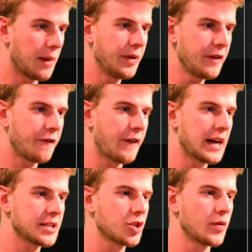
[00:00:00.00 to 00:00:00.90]
a bit
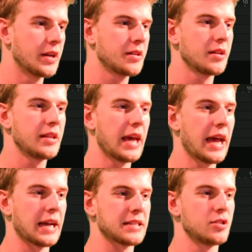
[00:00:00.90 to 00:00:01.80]
faster into the
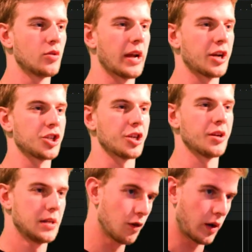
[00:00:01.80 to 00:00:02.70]
x direction.
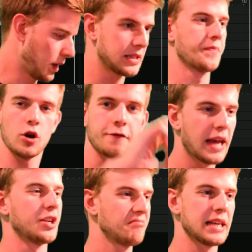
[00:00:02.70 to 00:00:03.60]

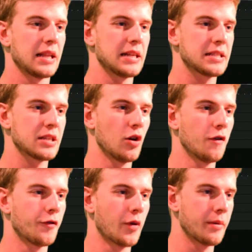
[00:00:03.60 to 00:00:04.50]
Let's go
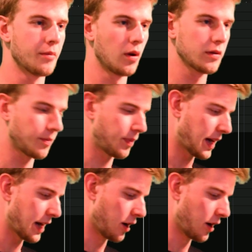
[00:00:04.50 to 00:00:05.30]
for a multiply